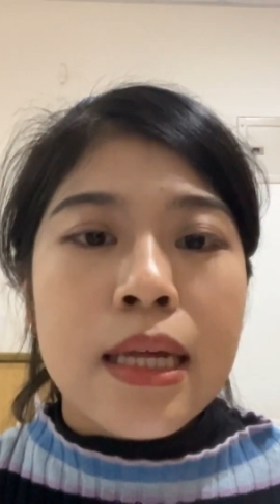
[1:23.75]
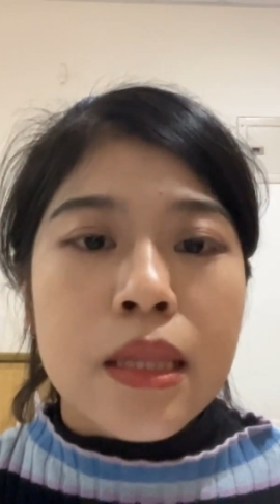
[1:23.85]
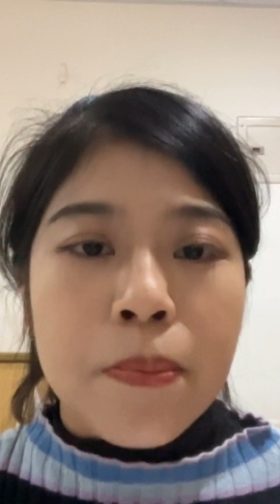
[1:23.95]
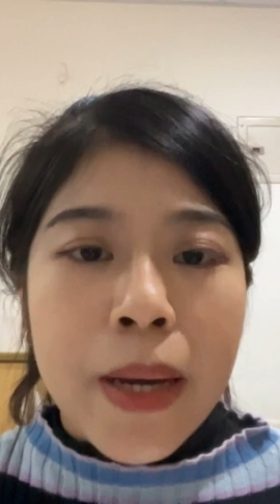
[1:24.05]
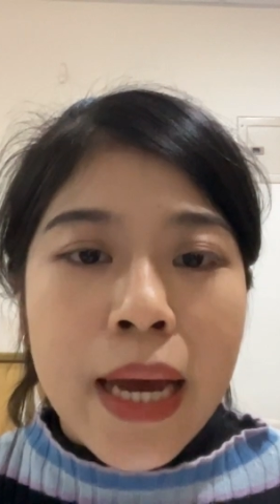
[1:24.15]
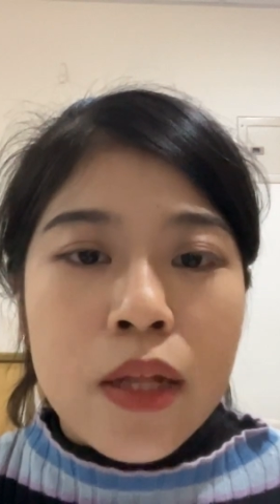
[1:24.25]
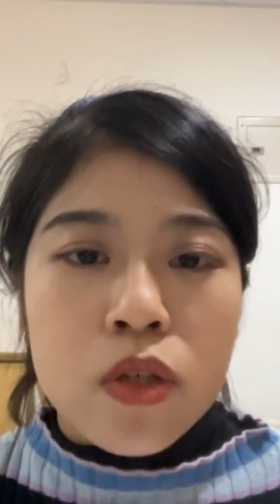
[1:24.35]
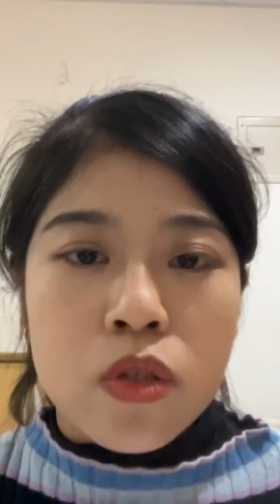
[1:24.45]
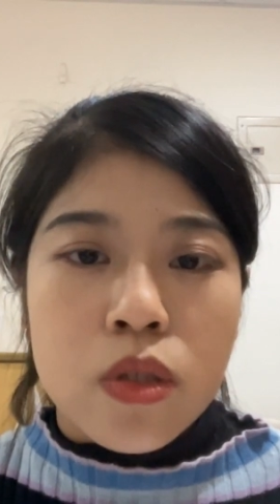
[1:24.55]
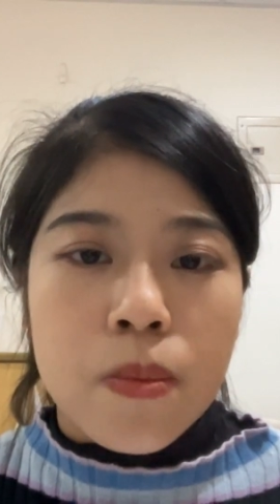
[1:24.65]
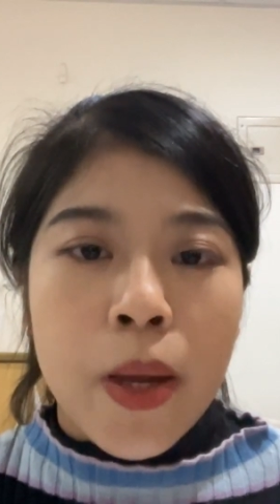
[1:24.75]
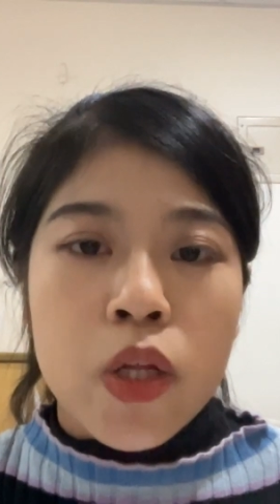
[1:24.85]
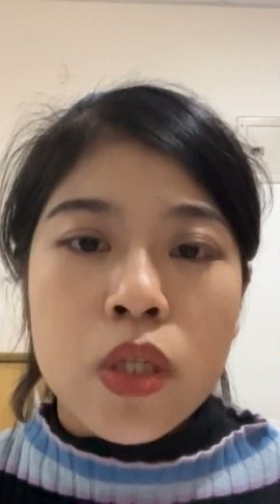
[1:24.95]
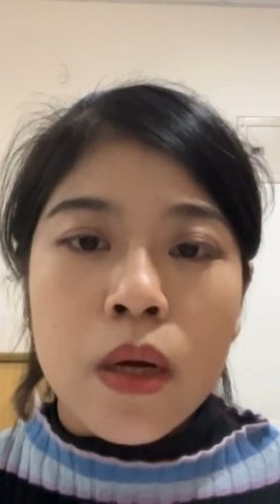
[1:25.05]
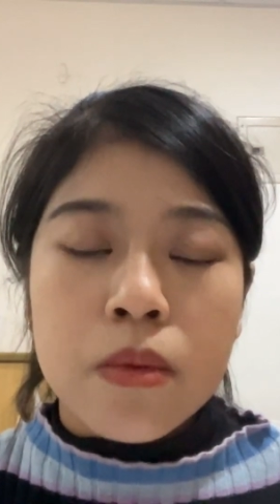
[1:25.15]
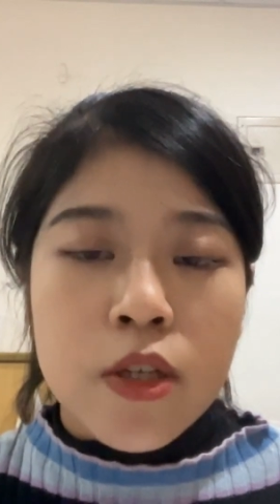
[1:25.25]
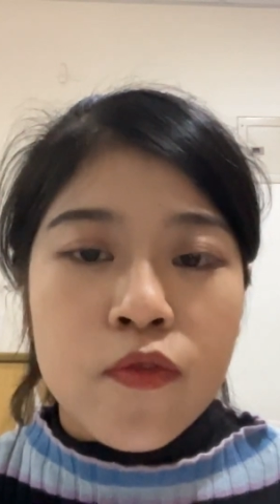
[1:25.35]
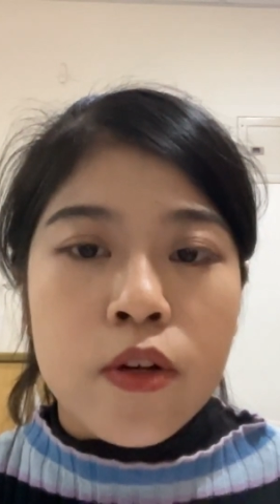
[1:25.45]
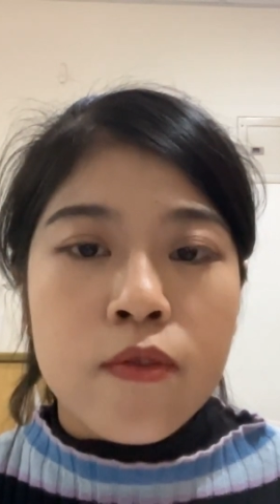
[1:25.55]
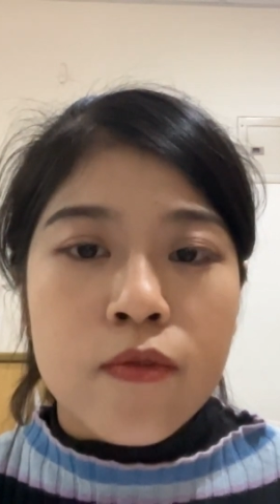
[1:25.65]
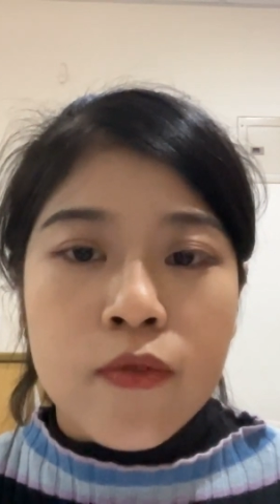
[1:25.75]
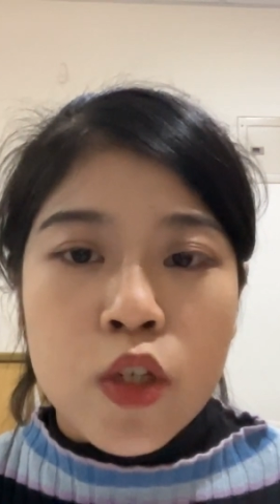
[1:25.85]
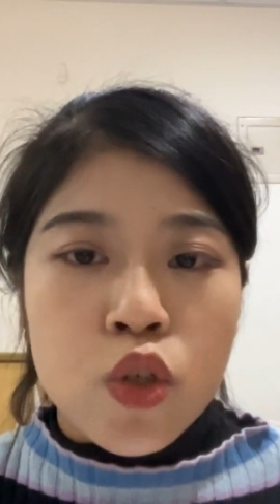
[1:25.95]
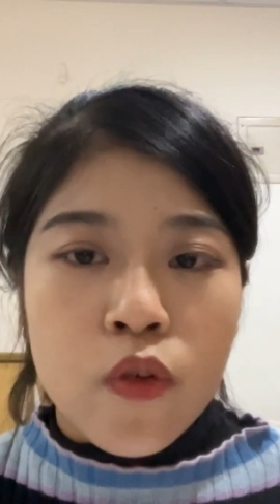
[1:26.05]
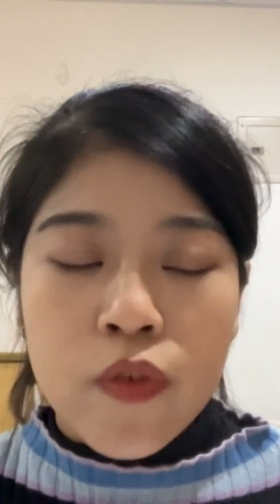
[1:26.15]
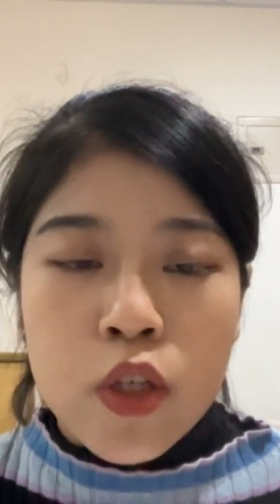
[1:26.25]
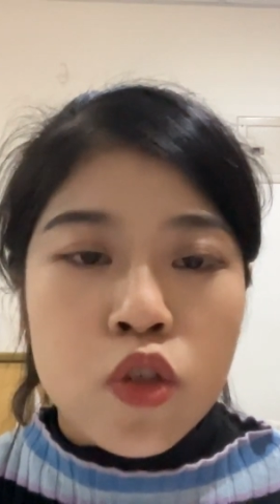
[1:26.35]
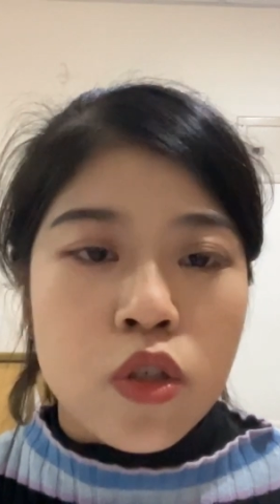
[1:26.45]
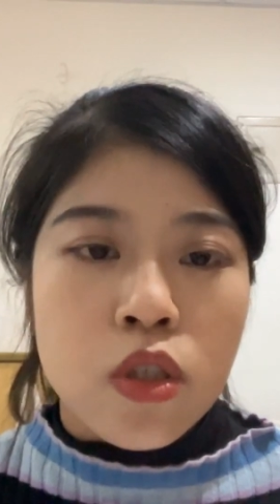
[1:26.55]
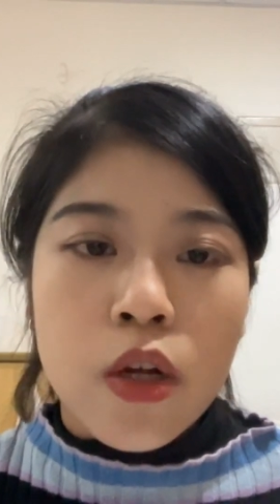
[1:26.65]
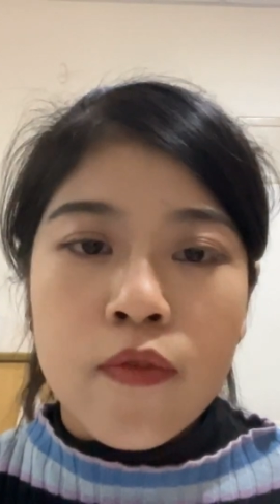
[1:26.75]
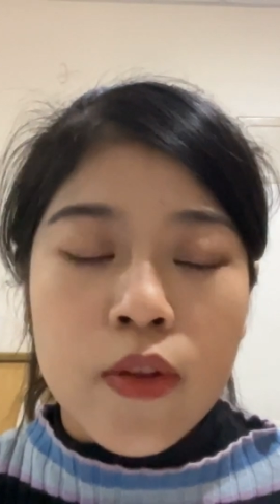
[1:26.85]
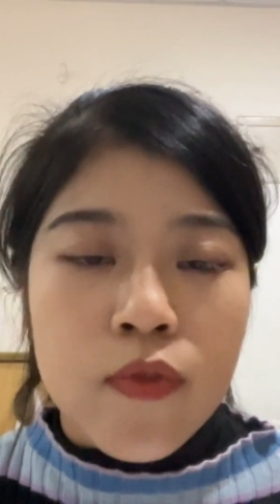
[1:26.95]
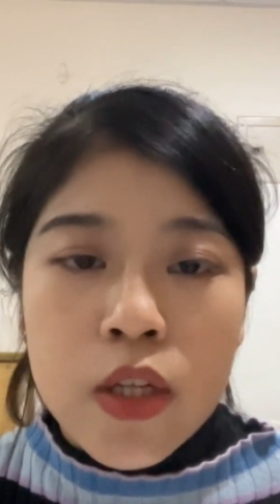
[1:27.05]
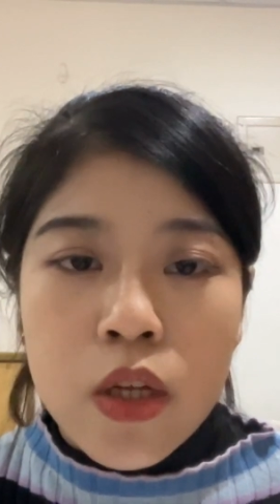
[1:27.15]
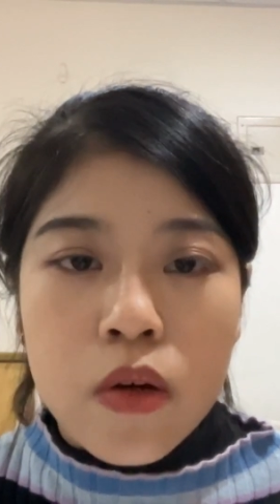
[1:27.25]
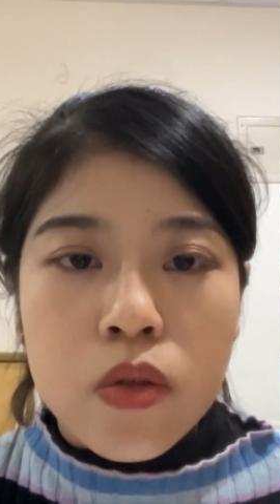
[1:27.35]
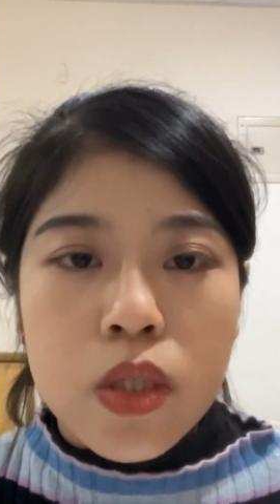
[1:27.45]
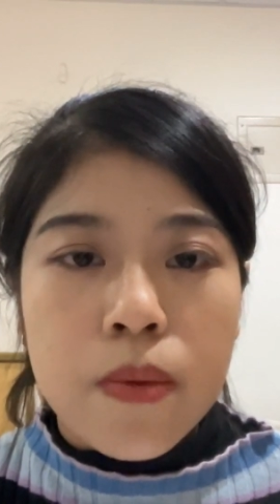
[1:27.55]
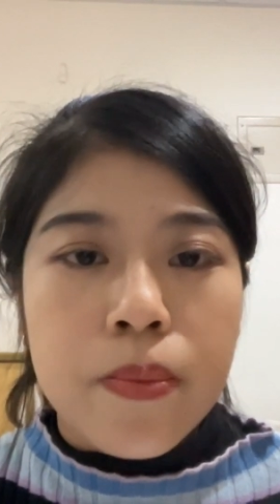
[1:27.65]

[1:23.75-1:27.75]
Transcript: the patterns based on different visual features of the videos.